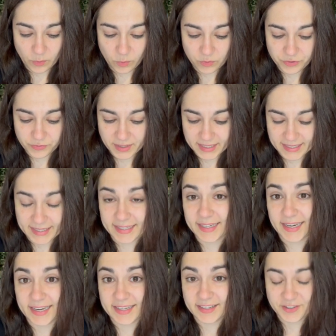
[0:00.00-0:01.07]
ordering these
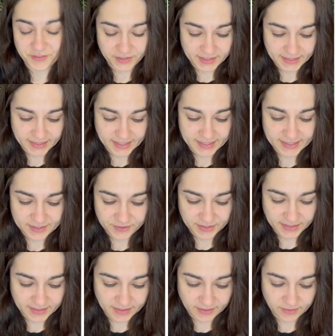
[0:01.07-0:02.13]
integers.
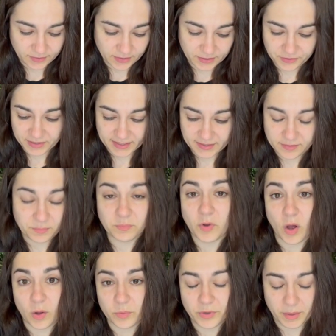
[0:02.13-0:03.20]
Integers are just
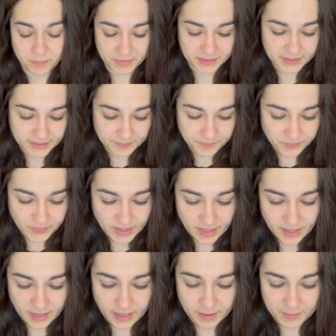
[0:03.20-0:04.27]
whole numbers
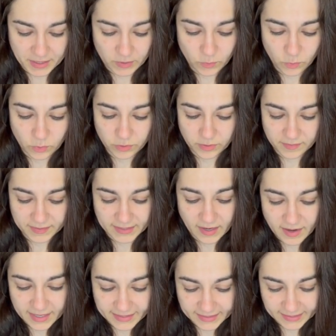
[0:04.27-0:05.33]
in order of
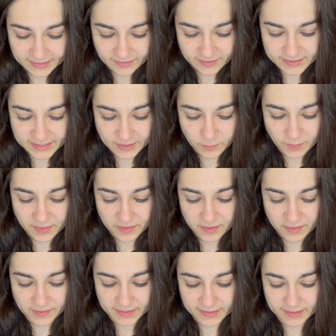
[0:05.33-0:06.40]
size, starting with
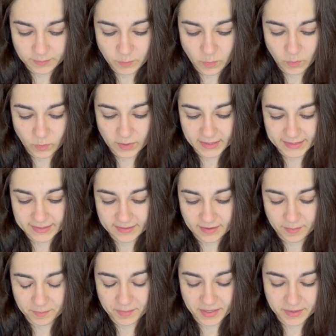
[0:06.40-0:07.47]
the smallest
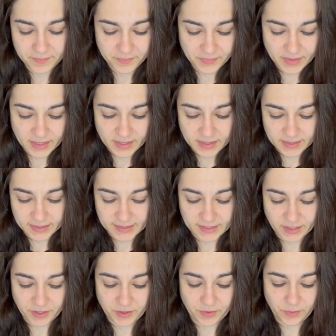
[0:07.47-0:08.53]
number.
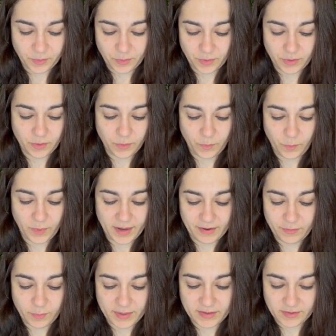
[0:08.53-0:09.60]
So
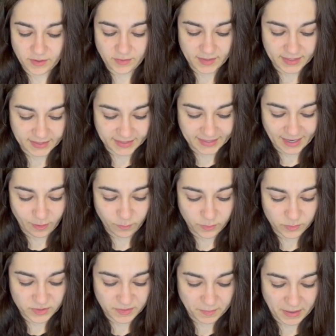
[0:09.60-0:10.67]
whenever we do this, it's
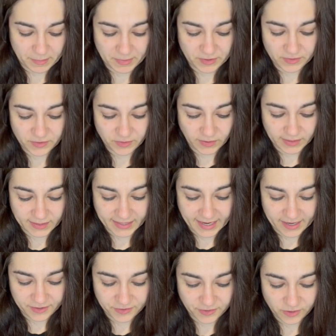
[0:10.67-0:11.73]
helpful to maybe just
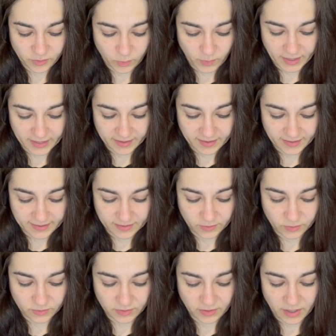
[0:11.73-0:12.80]
sketch a quick
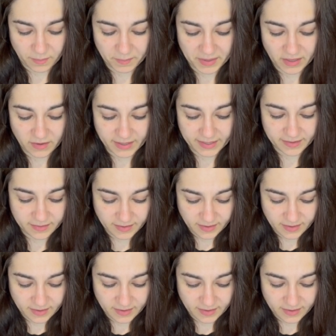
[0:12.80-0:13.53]
little number line